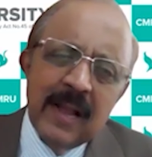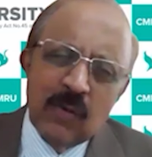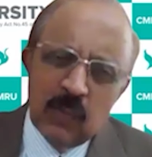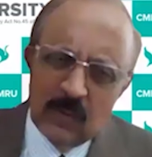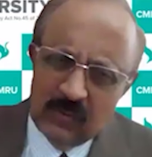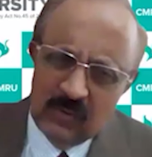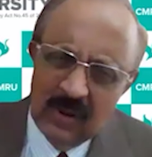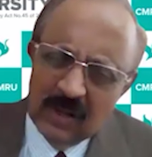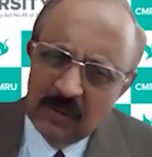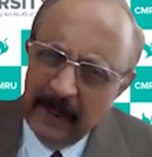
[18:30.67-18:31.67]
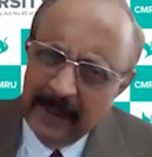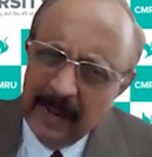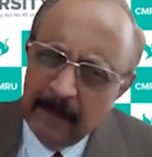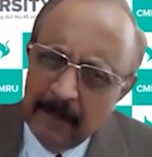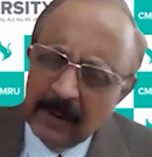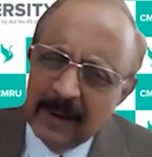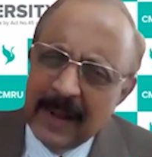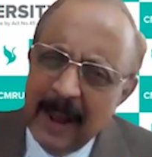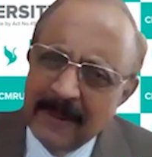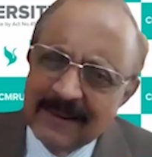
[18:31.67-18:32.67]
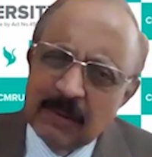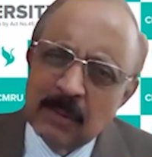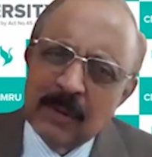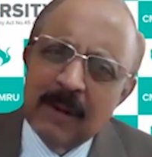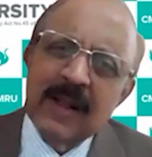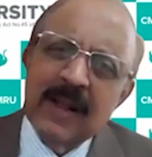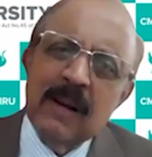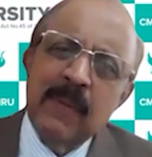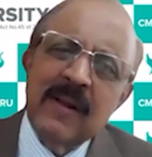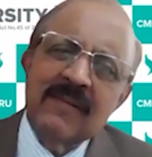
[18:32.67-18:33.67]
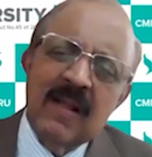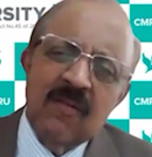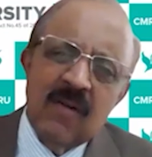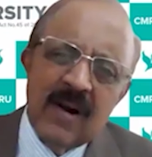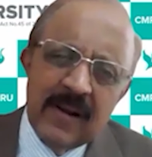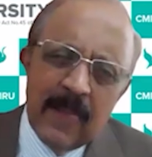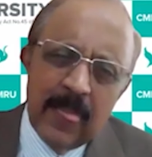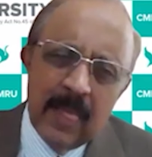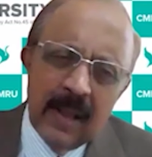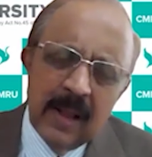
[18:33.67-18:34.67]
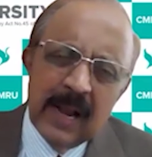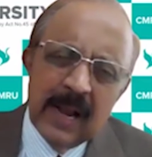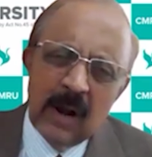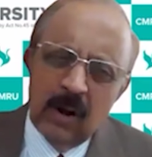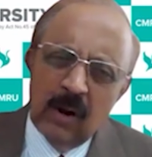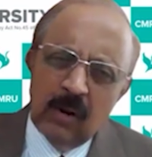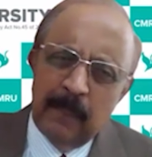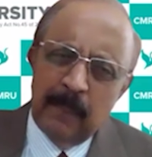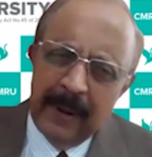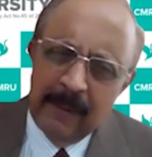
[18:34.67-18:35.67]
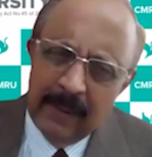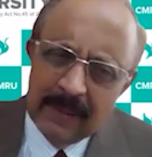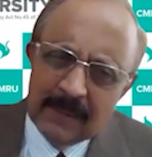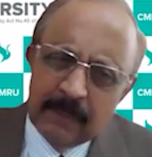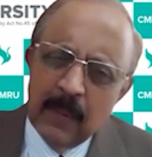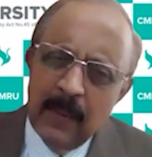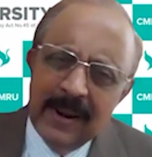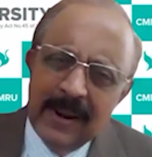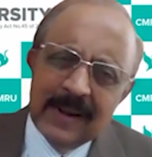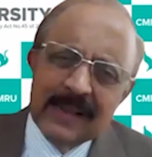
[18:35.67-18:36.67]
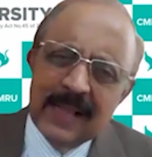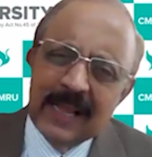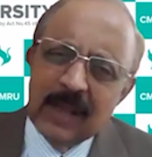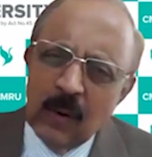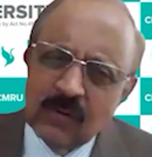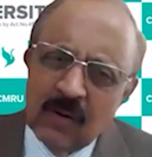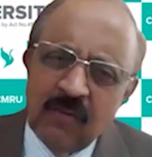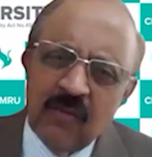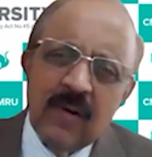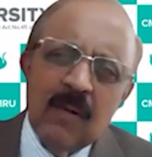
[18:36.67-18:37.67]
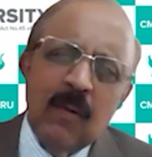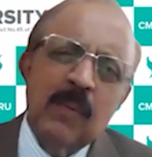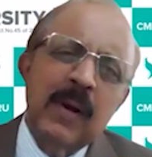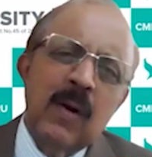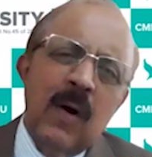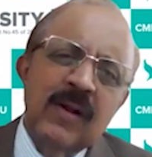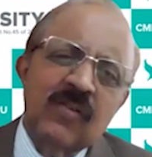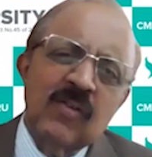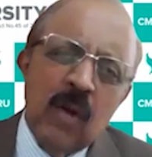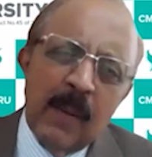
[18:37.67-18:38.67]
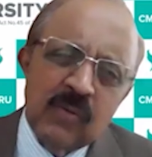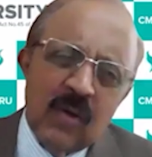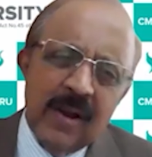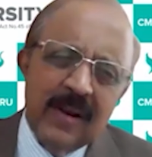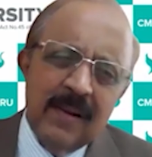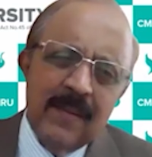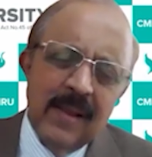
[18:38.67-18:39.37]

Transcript: it was speaking about the damages which have taken place in the world. In order to prevent the erosion of what we call as topsoil,